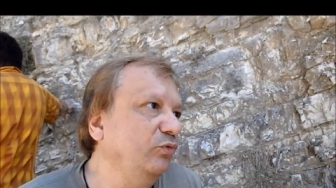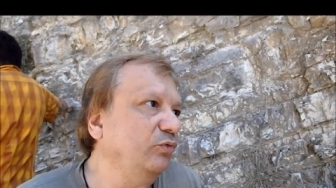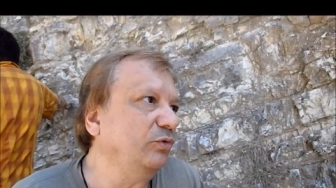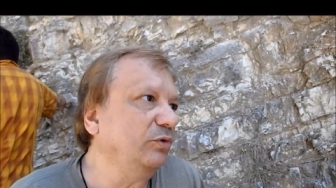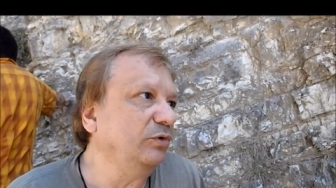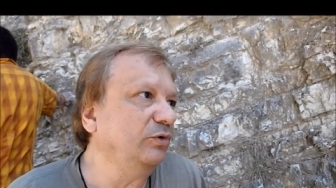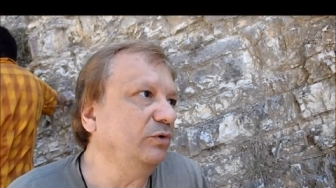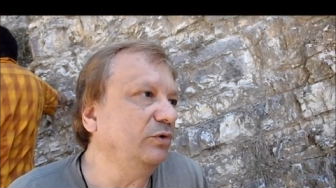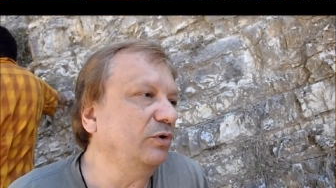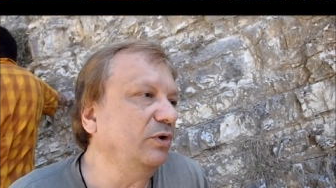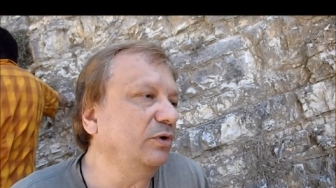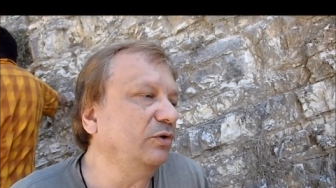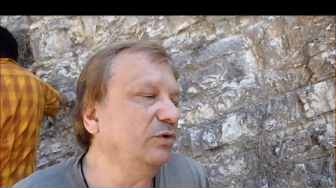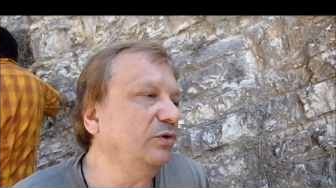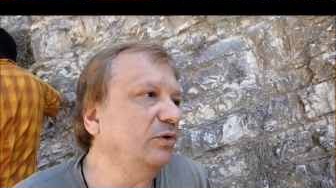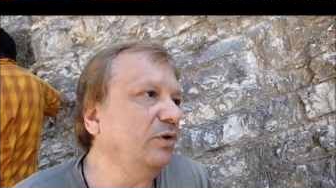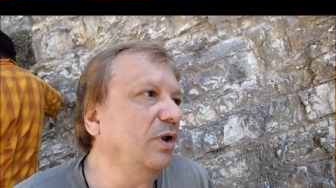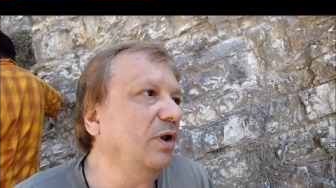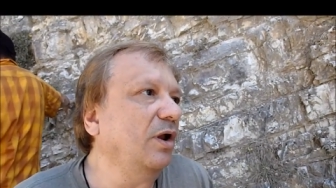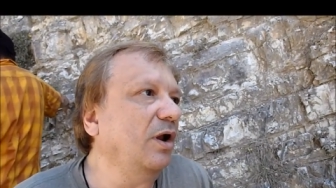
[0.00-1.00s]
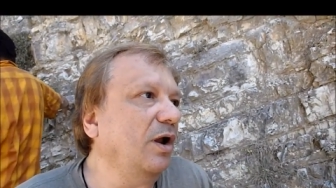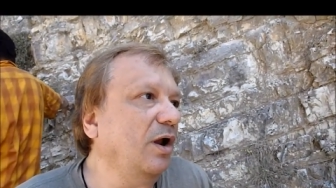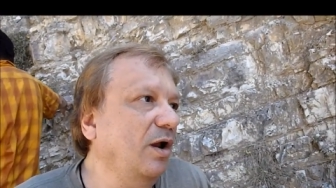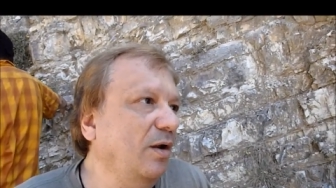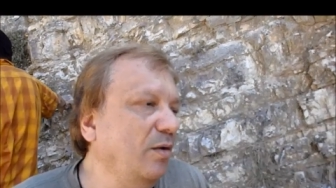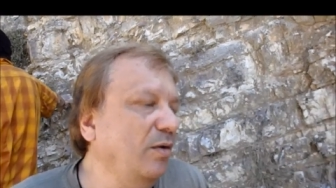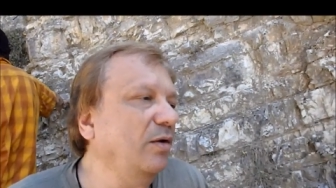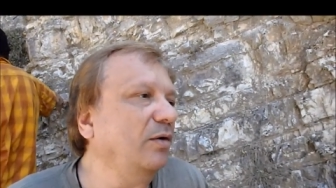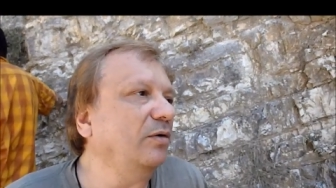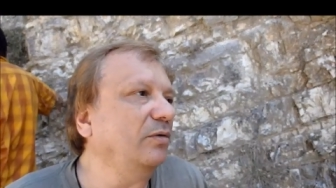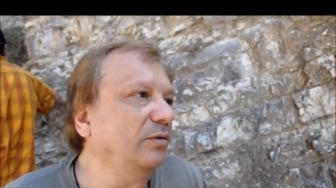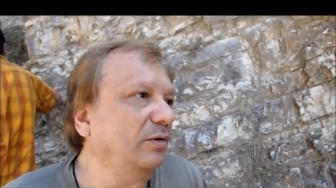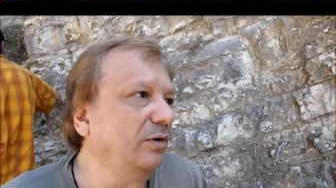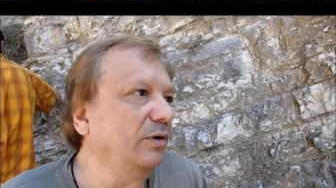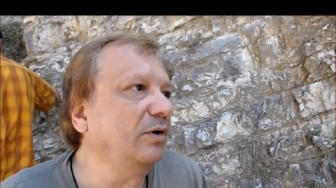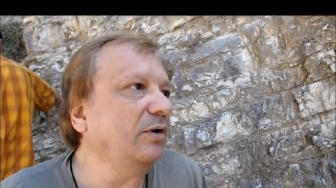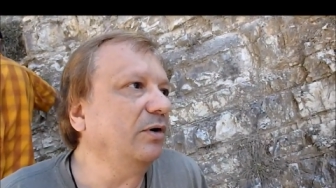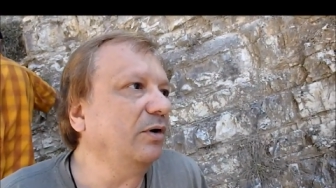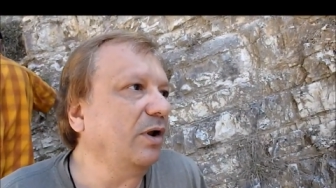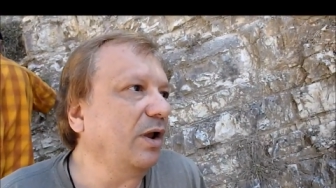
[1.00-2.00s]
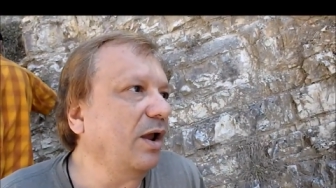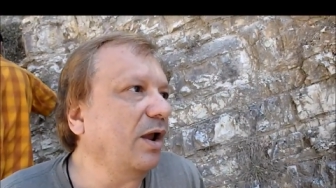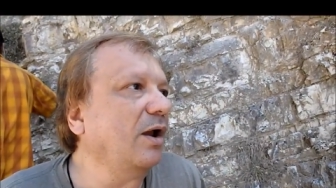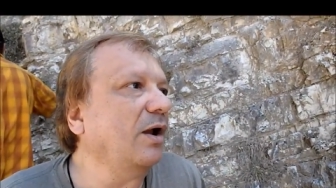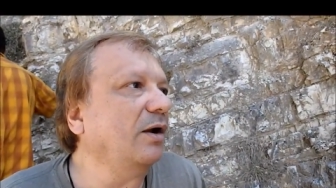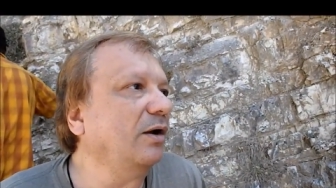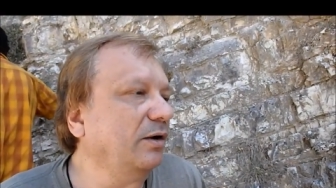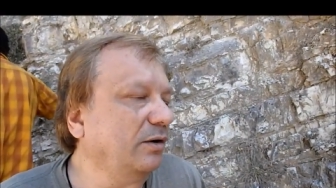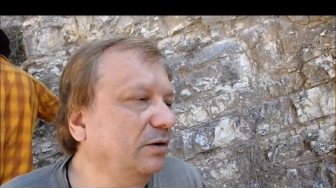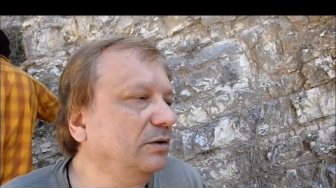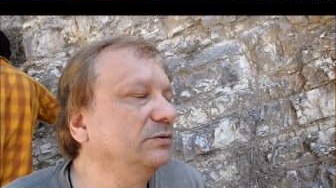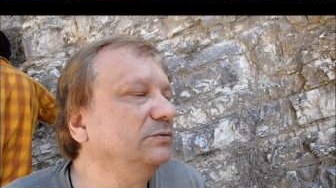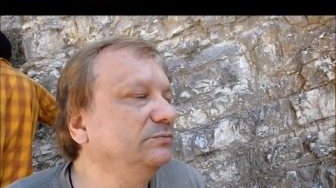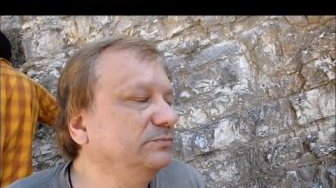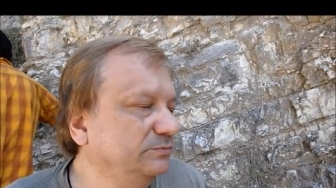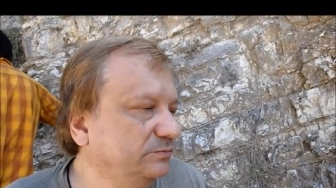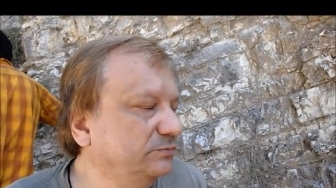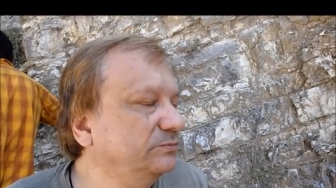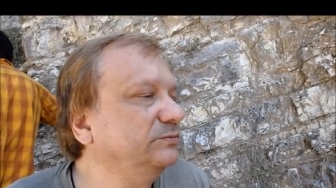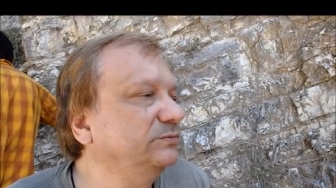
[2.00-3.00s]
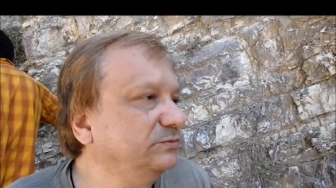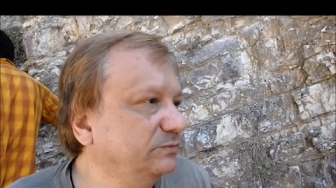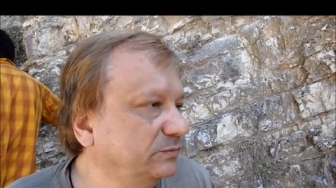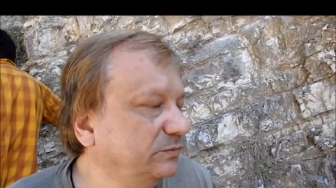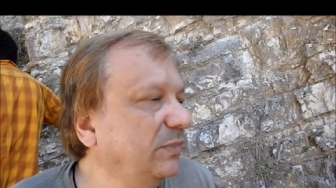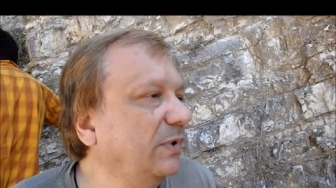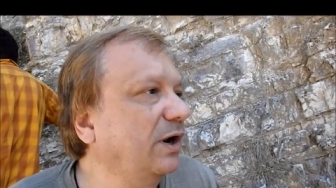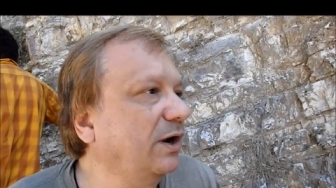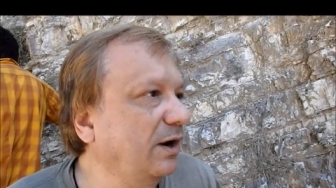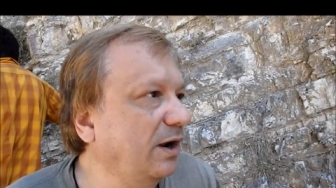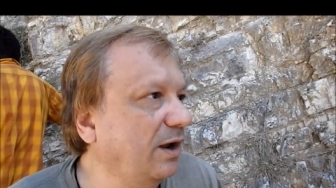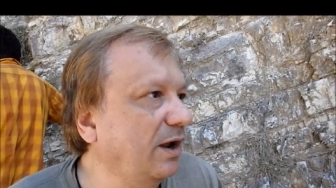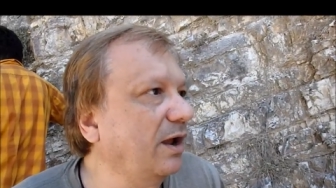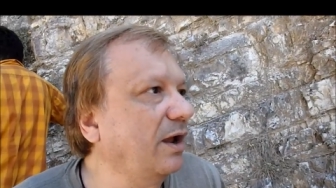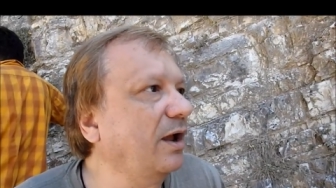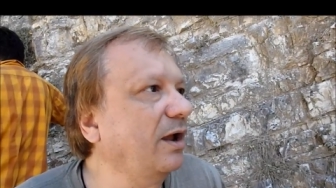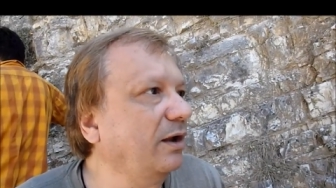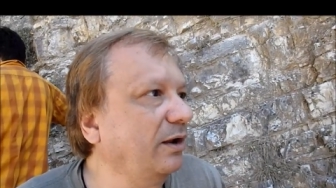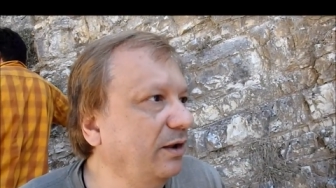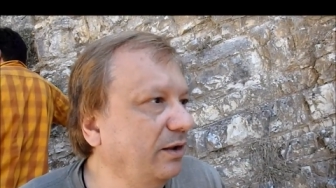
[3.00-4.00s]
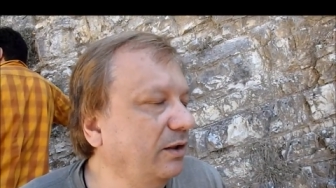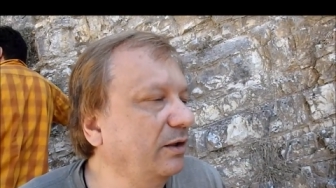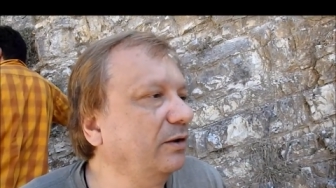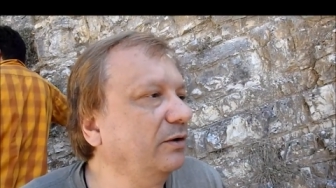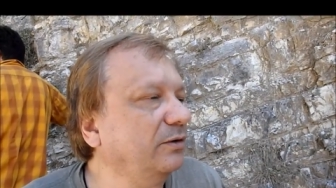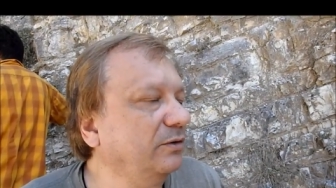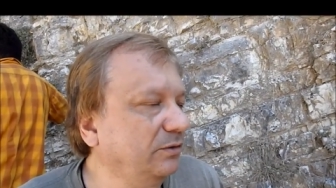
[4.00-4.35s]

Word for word: double whammy uh, you could have cooling, abrupt climate change that would produce